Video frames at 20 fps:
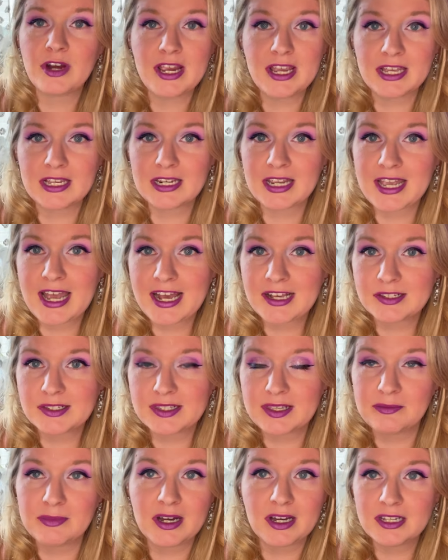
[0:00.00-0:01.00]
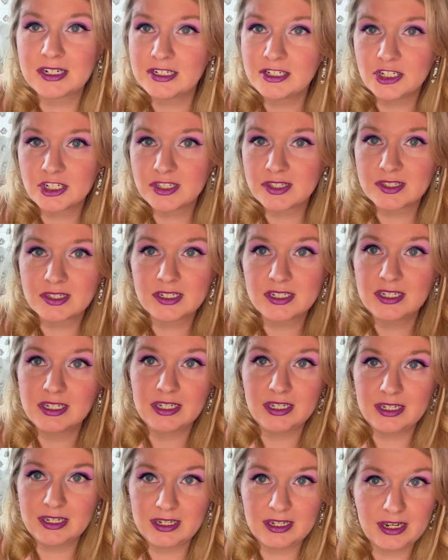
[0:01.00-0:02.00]
I can cast them on and just
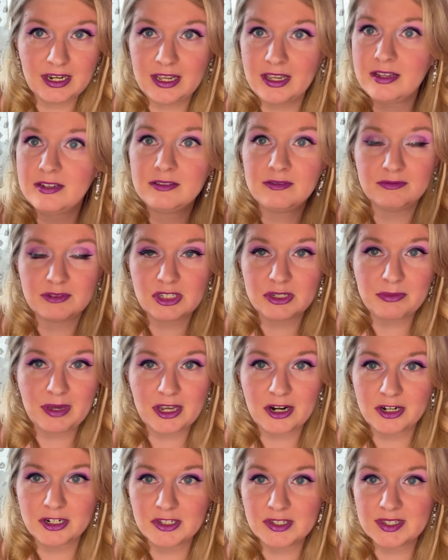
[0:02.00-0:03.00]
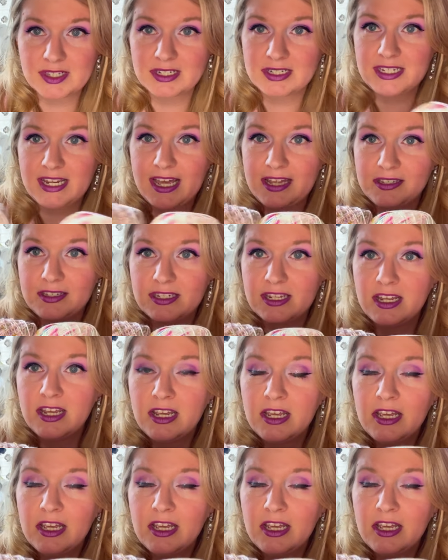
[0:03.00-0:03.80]
knit to my heart's content.